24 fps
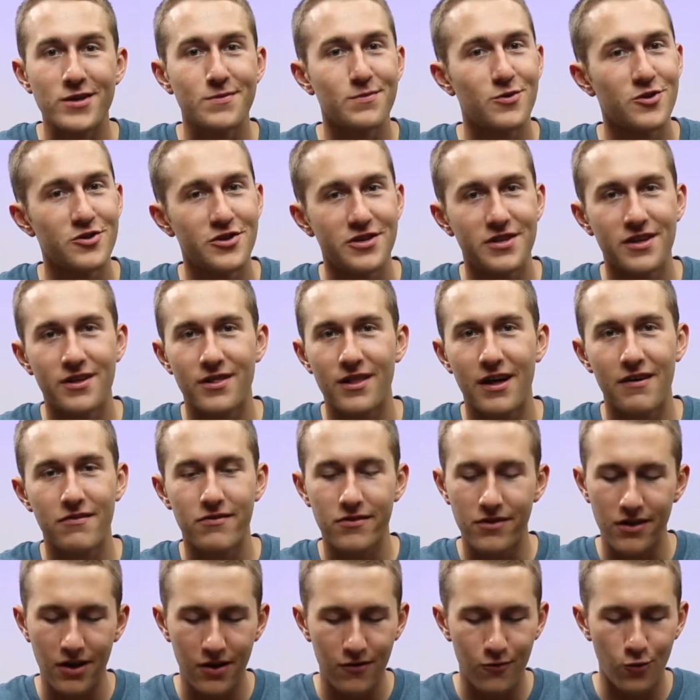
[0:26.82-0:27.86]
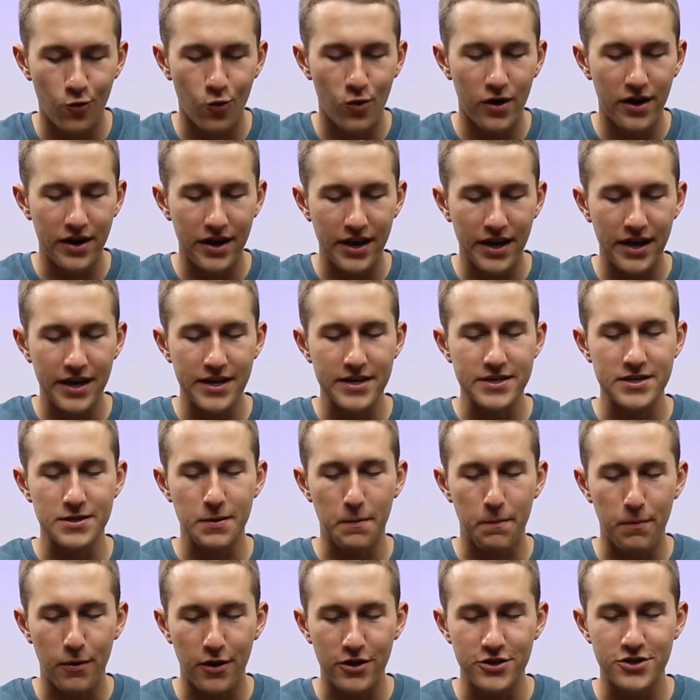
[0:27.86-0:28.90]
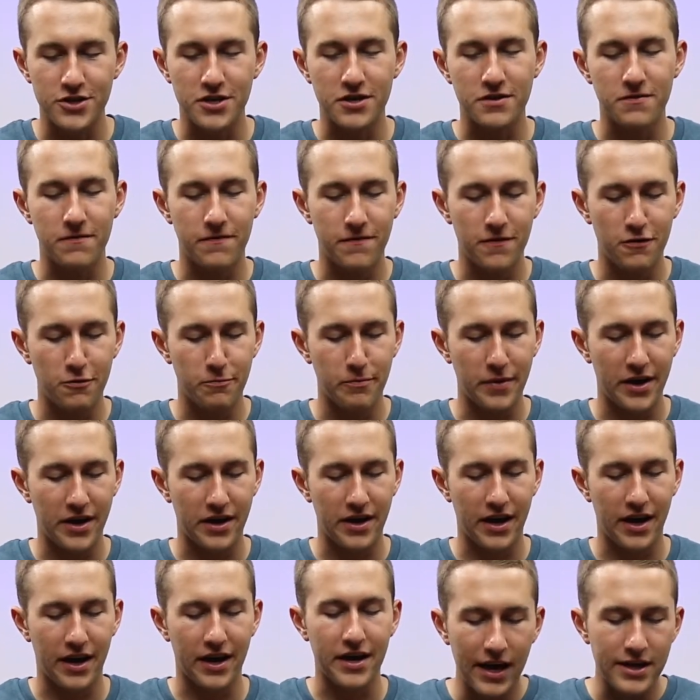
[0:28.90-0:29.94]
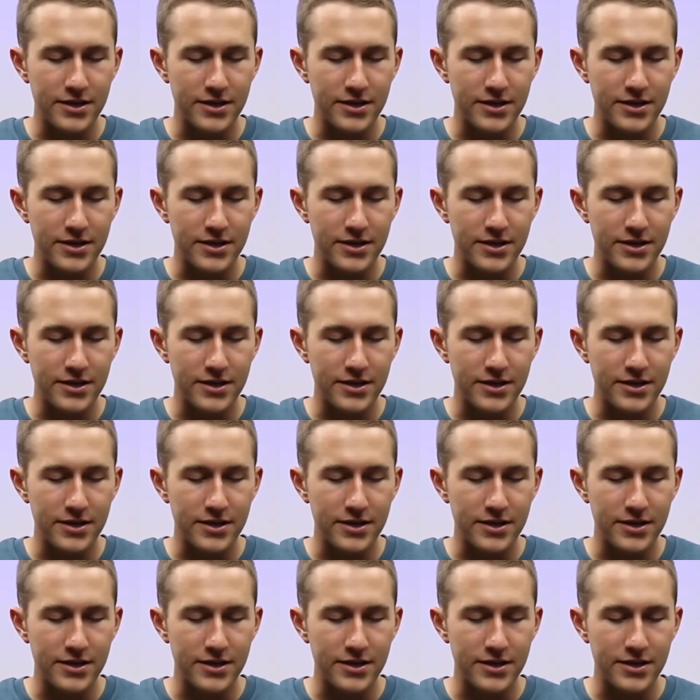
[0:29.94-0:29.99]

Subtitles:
pushing the level of what is budget filmmaking.